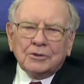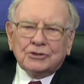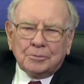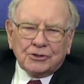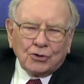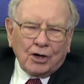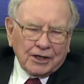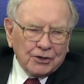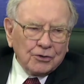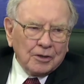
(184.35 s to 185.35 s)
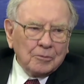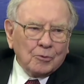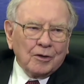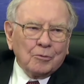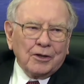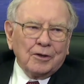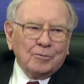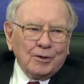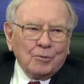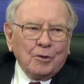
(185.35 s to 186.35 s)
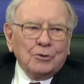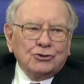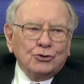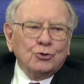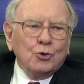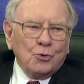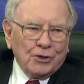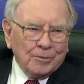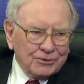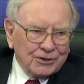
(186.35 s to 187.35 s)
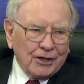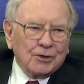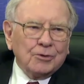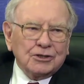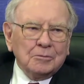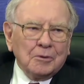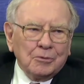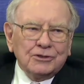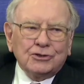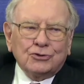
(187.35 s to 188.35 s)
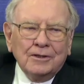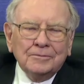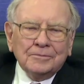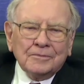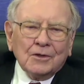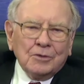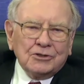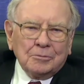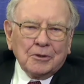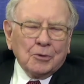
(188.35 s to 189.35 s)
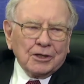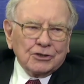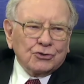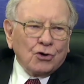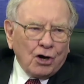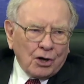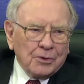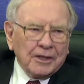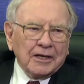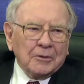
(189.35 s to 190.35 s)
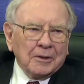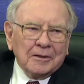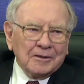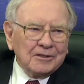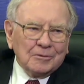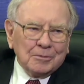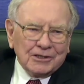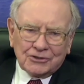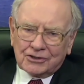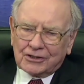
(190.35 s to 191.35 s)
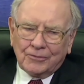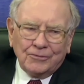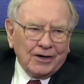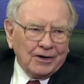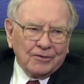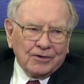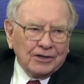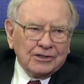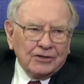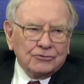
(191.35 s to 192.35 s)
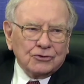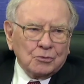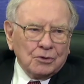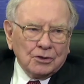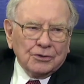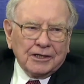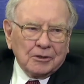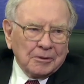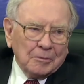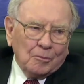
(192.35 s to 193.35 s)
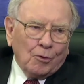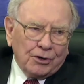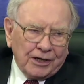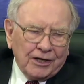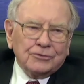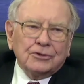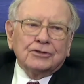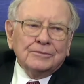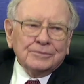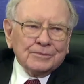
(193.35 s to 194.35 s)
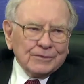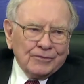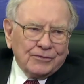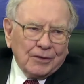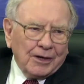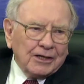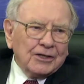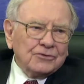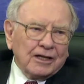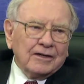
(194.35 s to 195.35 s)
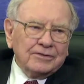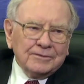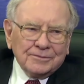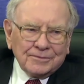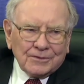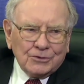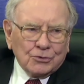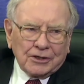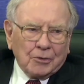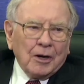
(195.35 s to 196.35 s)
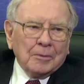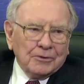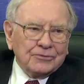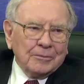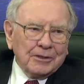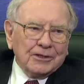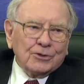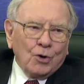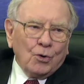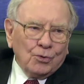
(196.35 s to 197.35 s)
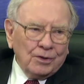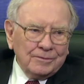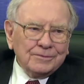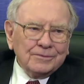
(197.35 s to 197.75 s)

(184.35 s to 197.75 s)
we should be talking to them. What we should do with them is another question, but we should be willing to talk with anybody. But this is a very, very dangerous world, and it'll be more dangerous if the Iranians have nuclear weapons. I mean, the goal